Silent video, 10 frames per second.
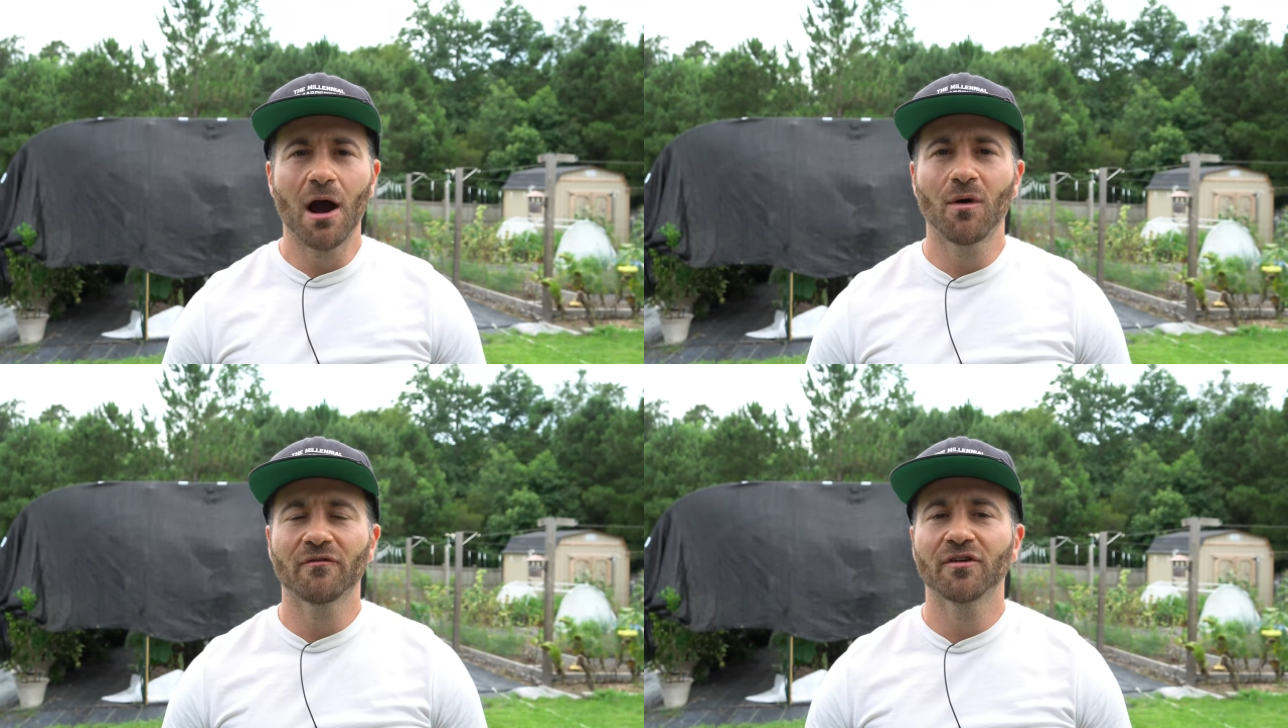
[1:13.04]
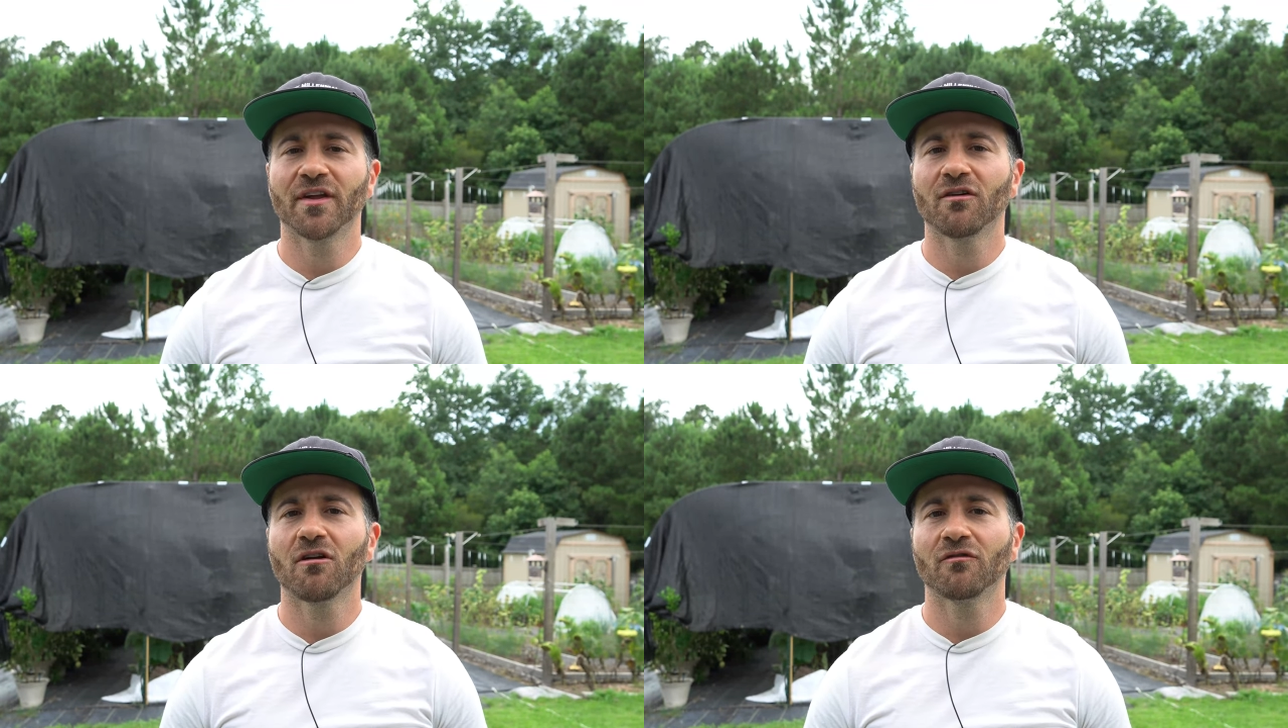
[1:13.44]
However,
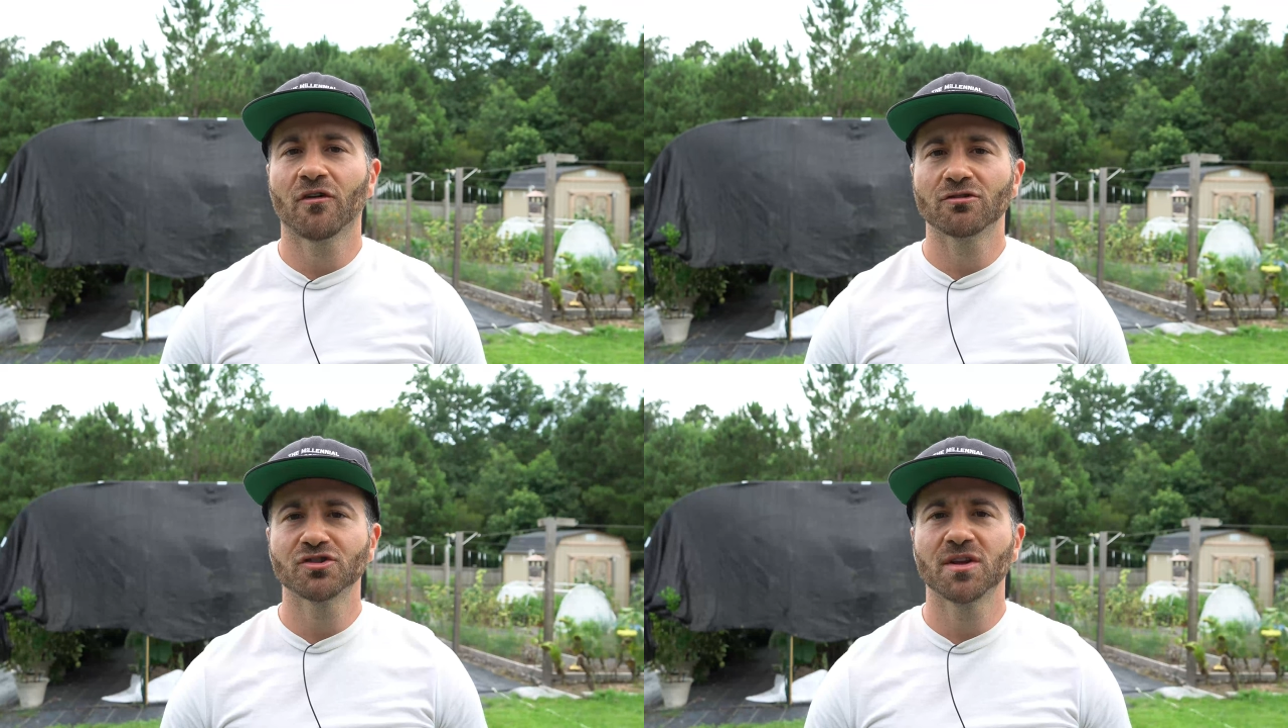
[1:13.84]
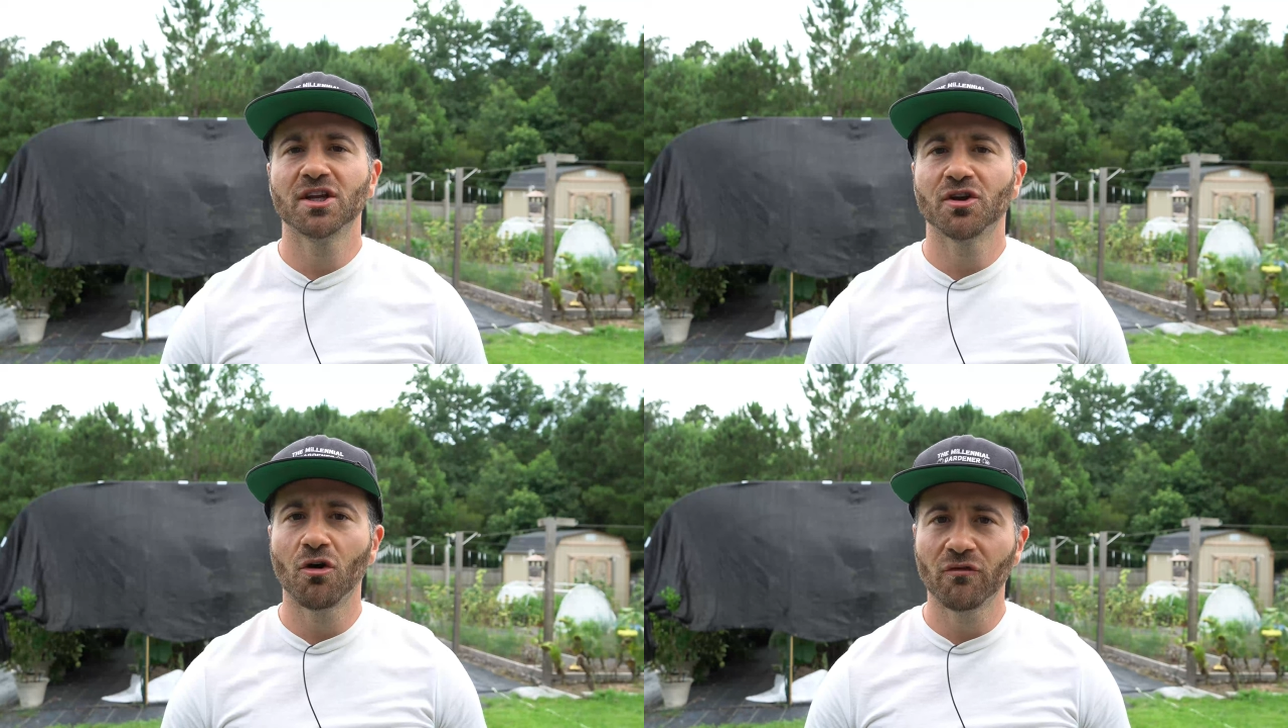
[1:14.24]
there are
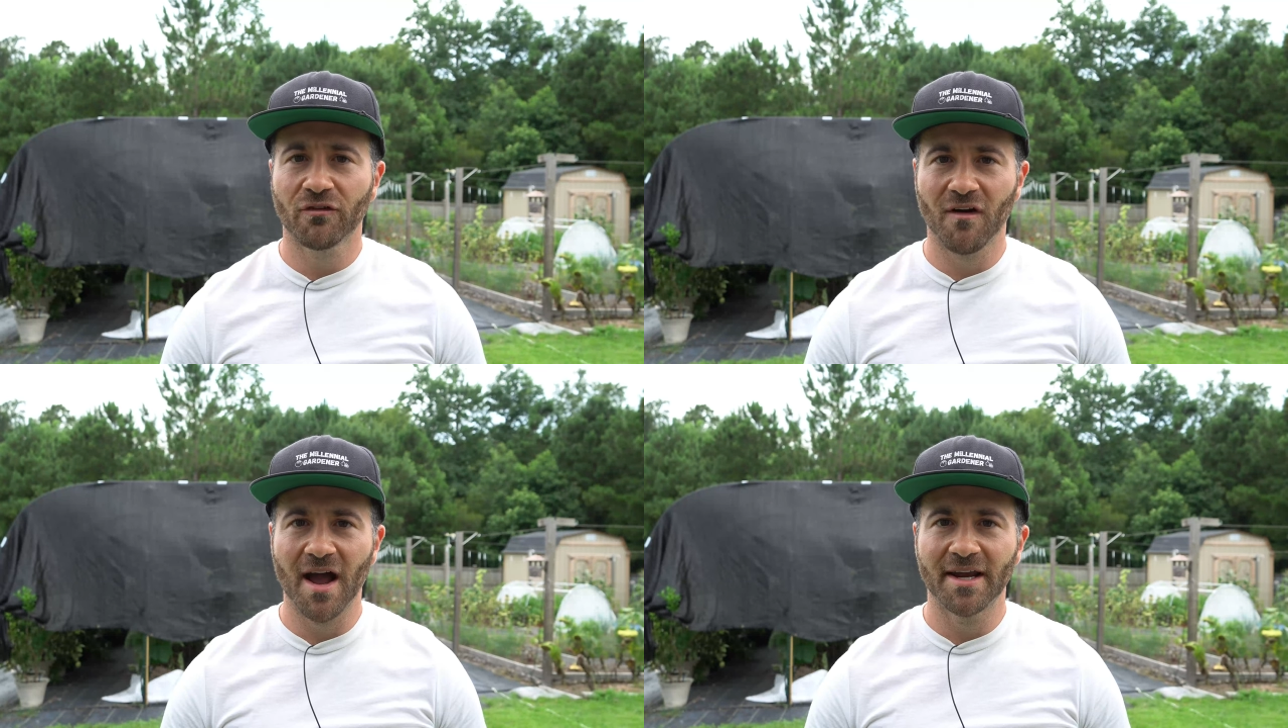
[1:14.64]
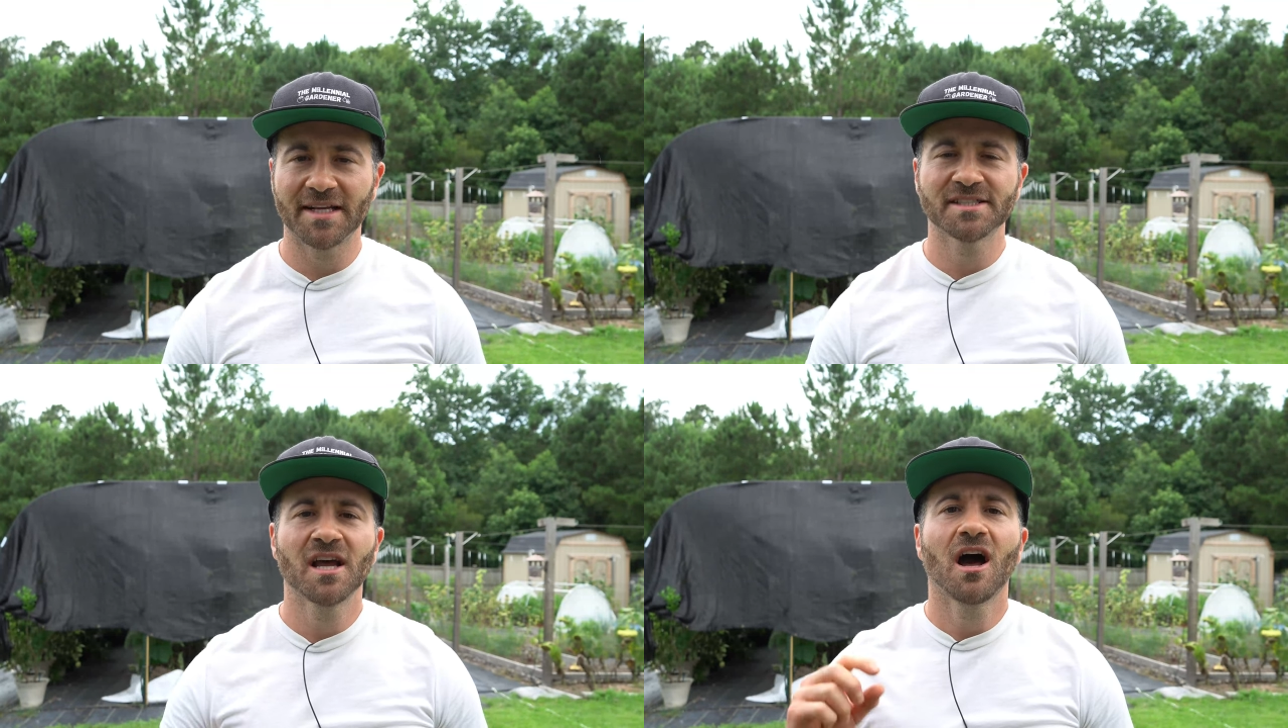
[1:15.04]
virtually no
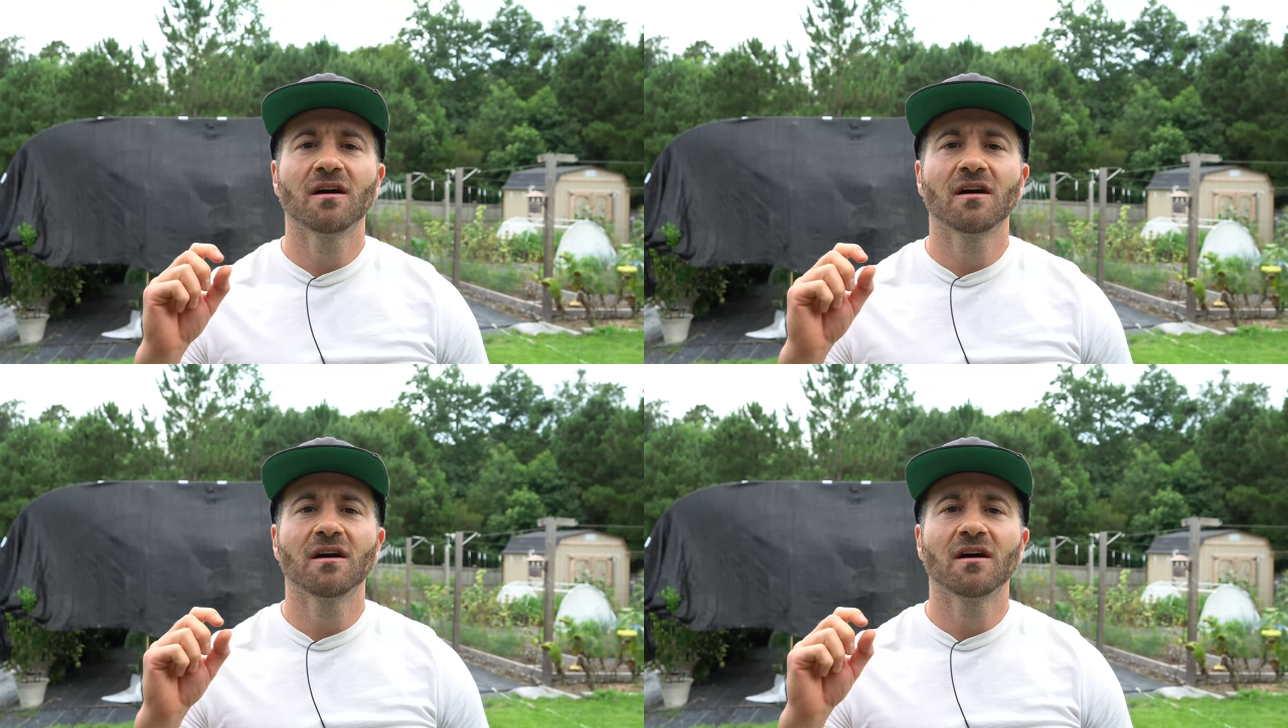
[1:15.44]
varieties